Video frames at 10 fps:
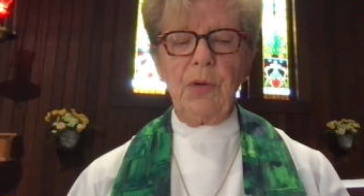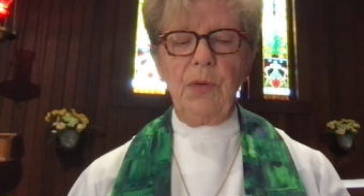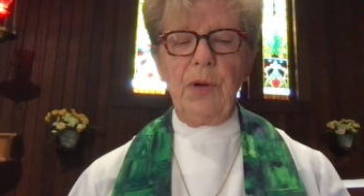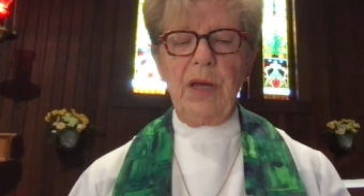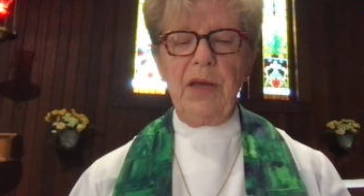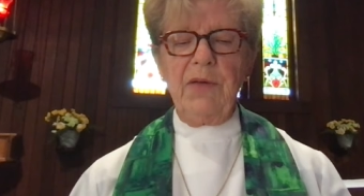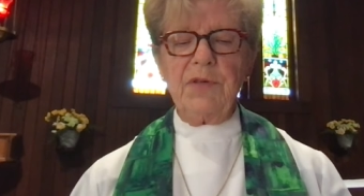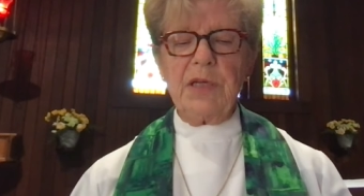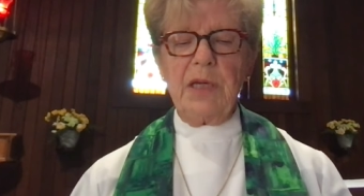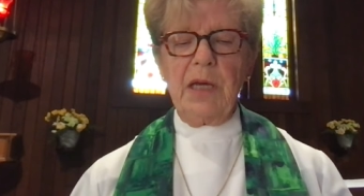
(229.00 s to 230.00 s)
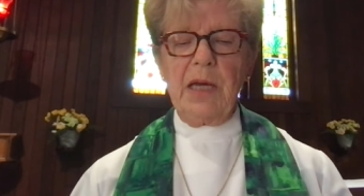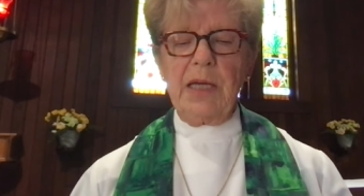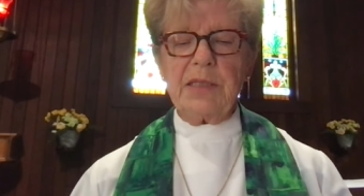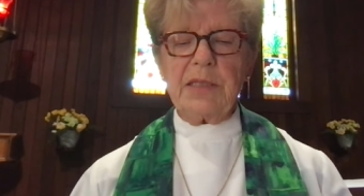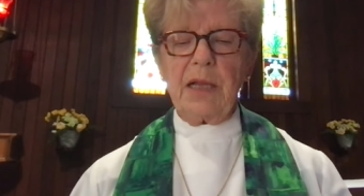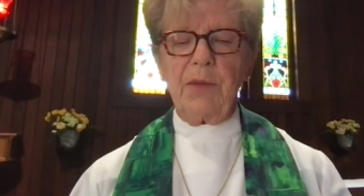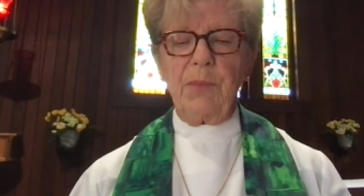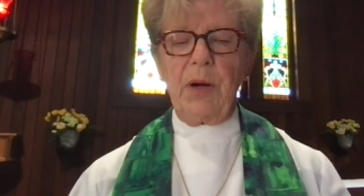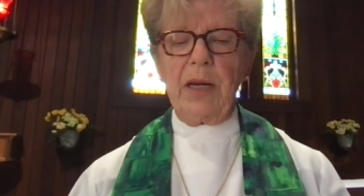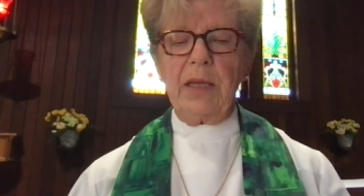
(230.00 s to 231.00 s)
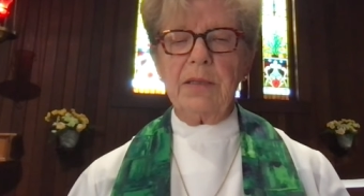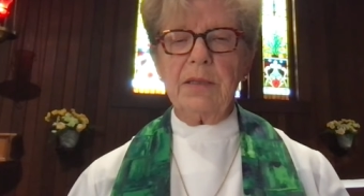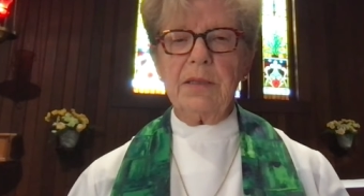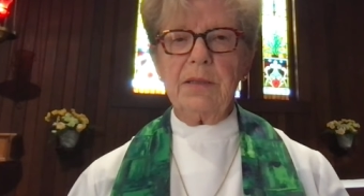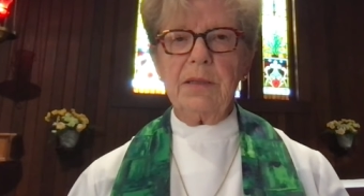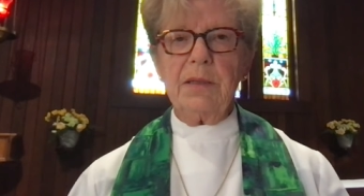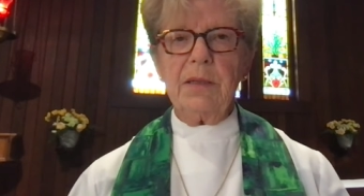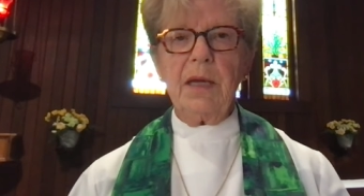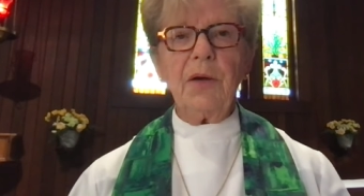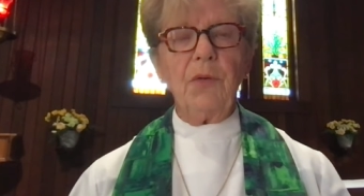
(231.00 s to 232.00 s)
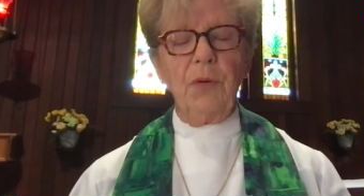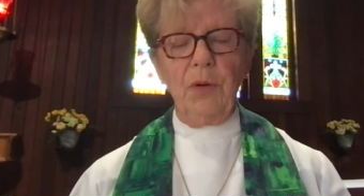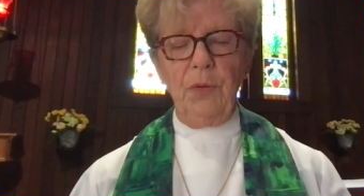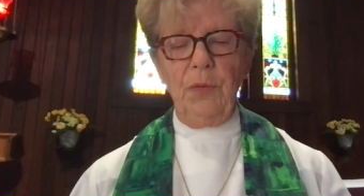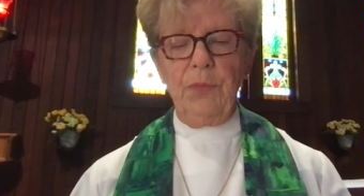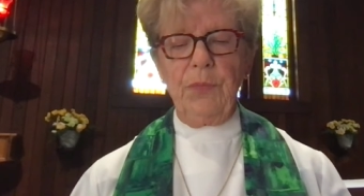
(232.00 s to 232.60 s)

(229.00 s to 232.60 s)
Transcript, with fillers: grieved, and celebrated and grew.